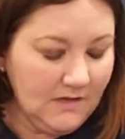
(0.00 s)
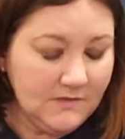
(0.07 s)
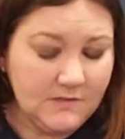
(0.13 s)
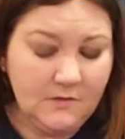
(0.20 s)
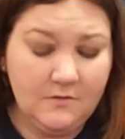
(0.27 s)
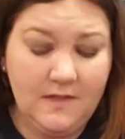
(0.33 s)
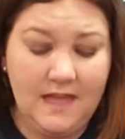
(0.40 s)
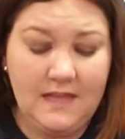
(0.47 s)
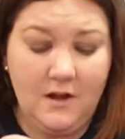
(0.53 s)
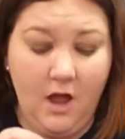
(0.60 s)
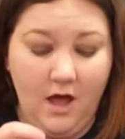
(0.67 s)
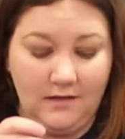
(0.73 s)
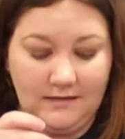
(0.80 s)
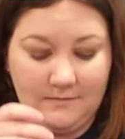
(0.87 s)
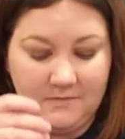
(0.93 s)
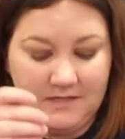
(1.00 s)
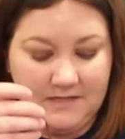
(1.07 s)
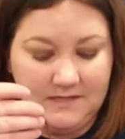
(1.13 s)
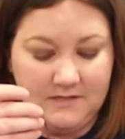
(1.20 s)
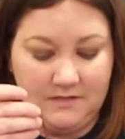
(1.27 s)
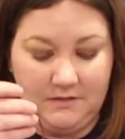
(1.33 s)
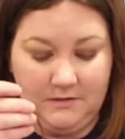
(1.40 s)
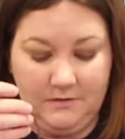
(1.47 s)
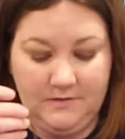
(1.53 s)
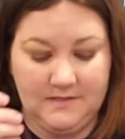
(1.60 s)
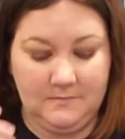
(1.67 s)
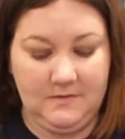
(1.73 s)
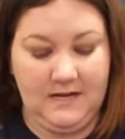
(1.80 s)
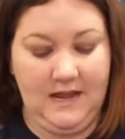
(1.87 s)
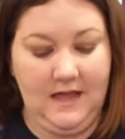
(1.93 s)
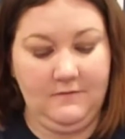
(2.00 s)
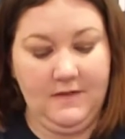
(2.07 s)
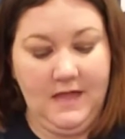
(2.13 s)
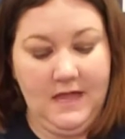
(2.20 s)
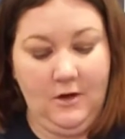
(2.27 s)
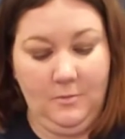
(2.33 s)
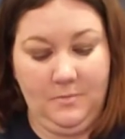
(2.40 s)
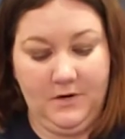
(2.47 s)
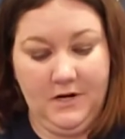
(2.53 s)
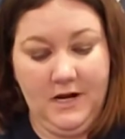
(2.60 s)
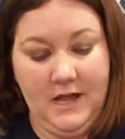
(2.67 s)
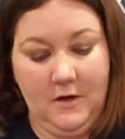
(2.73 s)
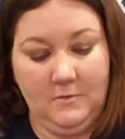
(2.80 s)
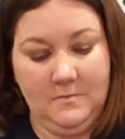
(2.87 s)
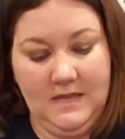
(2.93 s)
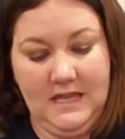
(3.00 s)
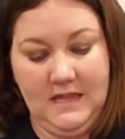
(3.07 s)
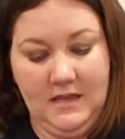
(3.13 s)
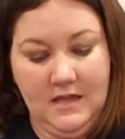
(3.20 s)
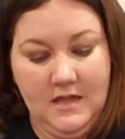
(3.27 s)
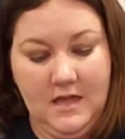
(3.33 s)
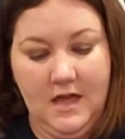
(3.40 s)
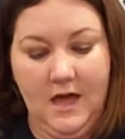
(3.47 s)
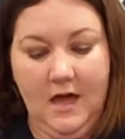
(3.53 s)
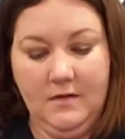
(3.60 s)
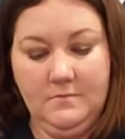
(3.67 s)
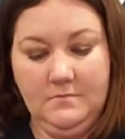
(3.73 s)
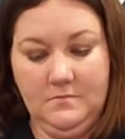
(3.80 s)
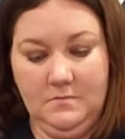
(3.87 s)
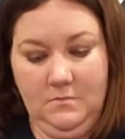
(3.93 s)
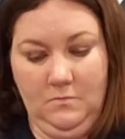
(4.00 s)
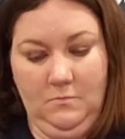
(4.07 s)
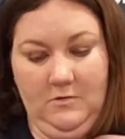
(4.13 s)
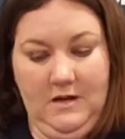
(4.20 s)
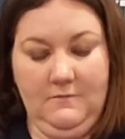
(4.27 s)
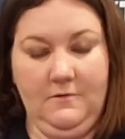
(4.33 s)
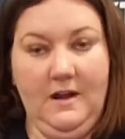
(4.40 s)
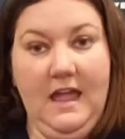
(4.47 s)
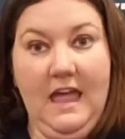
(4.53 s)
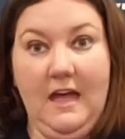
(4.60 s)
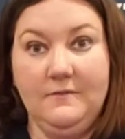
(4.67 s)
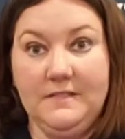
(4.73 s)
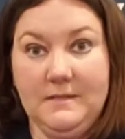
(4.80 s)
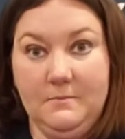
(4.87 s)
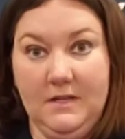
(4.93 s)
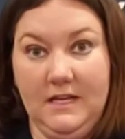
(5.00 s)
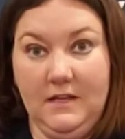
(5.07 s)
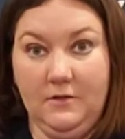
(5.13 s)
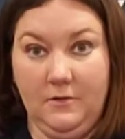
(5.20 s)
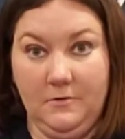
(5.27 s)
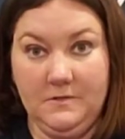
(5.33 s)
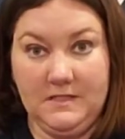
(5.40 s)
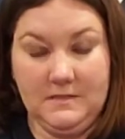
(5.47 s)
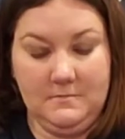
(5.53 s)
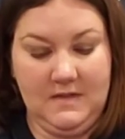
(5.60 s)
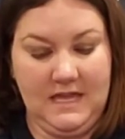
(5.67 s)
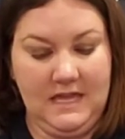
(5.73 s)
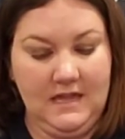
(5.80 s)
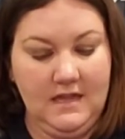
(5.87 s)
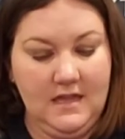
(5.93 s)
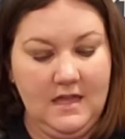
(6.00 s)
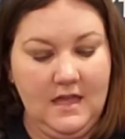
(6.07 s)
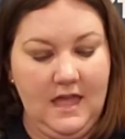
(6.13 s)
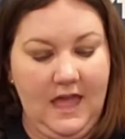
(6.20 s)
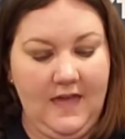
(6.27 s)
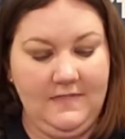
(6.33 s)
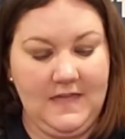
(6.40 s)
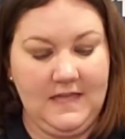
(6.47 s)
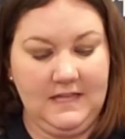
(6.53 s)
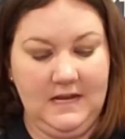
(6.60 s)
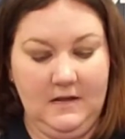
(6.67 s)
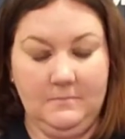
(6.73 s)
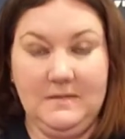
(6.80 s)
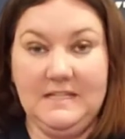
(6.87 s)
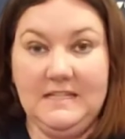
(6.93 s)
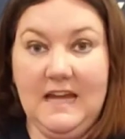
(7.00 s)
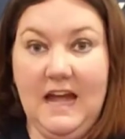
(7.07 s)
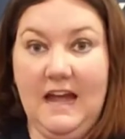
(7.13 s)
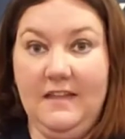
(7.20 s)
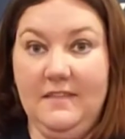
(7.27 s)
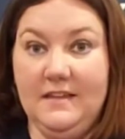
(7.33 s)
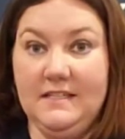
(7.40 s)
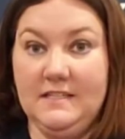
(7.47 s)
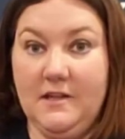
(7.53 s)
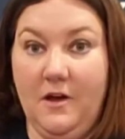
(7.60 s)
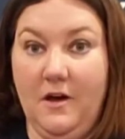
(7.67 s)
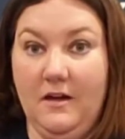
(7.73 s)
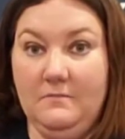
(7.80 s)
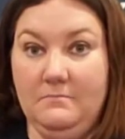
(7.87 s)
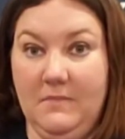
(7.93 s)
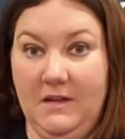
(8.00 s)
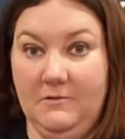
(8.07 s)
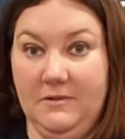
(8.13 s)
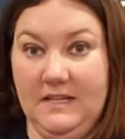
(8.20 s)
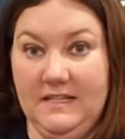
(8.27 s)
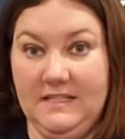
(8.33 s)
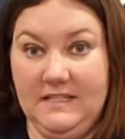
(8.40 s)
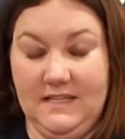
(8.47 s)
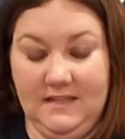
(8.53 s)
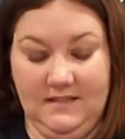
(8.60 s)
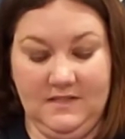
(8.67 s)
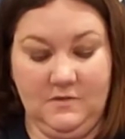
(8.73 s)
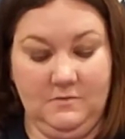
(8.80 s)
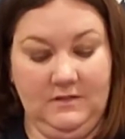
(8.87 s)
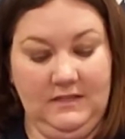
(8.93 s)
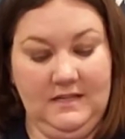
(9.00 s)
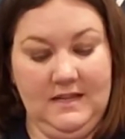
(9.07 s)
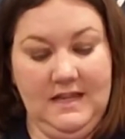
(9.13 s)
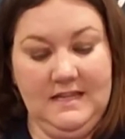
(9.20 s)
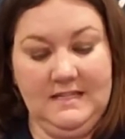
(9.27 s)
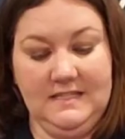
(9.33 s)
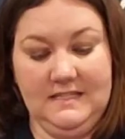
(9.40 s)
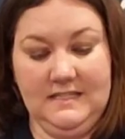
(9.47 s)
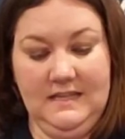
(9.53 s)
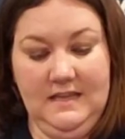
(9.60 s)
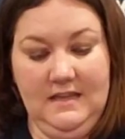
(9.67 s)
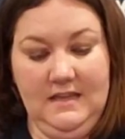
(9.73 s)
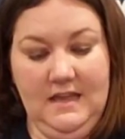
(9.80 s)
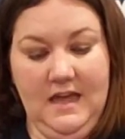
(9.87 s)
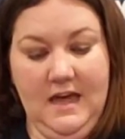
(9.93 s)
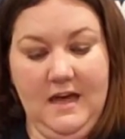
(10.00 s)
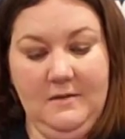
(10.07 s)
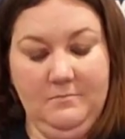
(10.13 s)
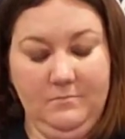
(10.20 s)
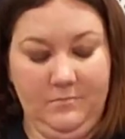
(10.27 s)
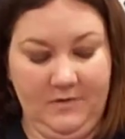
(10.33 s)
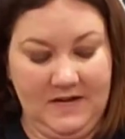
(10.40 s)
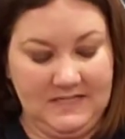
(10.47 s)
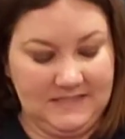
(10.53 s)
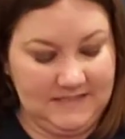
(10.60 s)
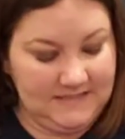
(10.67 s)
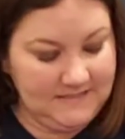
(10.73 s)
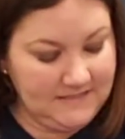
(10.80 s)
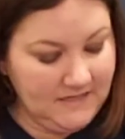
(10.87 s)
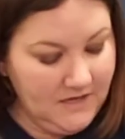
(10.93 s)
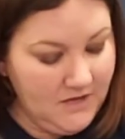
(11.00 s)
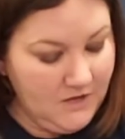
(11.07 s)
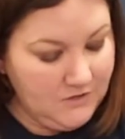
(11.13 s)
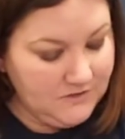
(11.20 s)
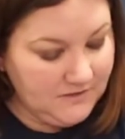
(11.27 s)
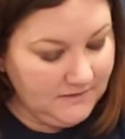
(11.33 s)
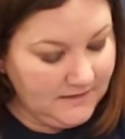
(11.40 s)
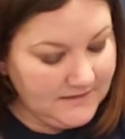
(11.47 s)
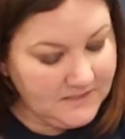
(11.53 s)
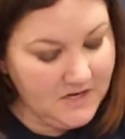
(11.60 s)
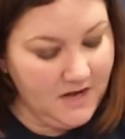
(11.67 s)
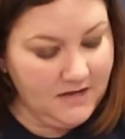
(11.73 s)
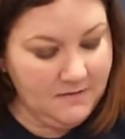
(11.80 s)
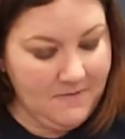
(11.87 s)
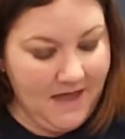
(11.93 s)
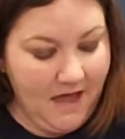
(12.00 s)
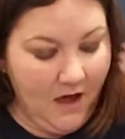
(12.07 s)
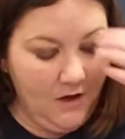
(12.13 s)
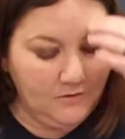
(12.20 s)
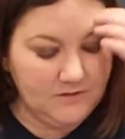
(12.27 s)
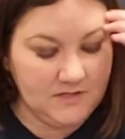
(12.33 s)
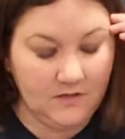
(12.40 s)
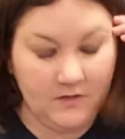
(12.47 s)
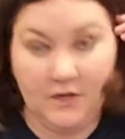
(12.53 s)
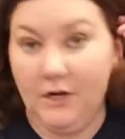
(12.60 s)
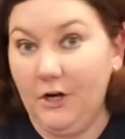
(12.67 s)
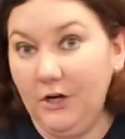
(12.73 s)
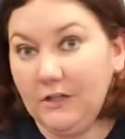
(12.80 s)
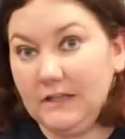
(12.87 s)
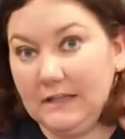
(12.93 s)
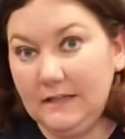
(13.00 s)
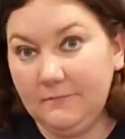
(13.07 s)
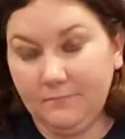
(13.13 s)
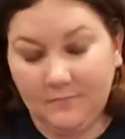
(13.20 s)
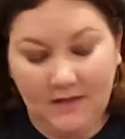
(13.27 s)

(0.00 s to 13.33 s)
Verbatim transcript: So then all I'm gonna do is I'm gonna have a helper help me um, whenever I have somebody close to me and they can help me tie this on my wrist and this really nice um, bracelet. So let's talk about the earth.